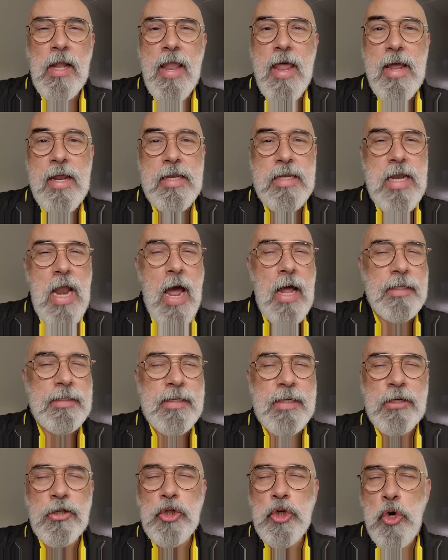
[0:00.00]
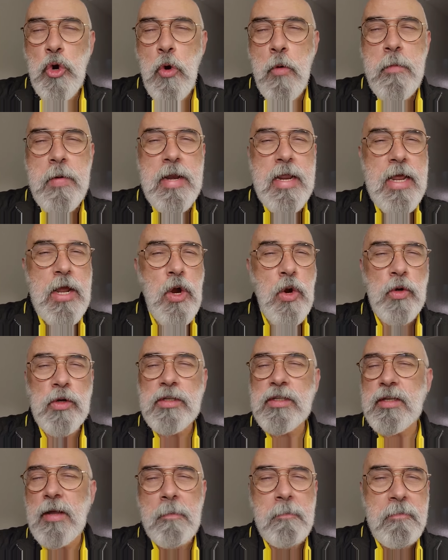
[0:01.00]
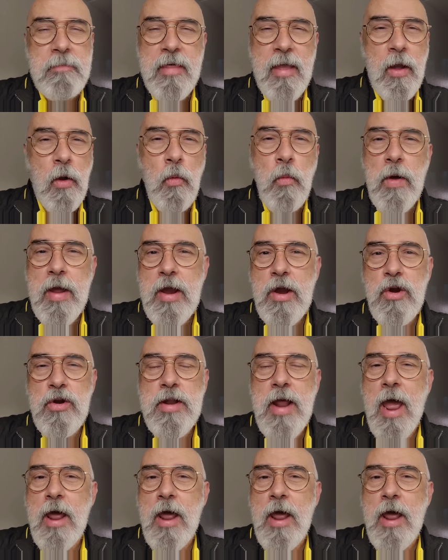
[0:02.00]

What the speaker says: like Nazi Germany or something weird.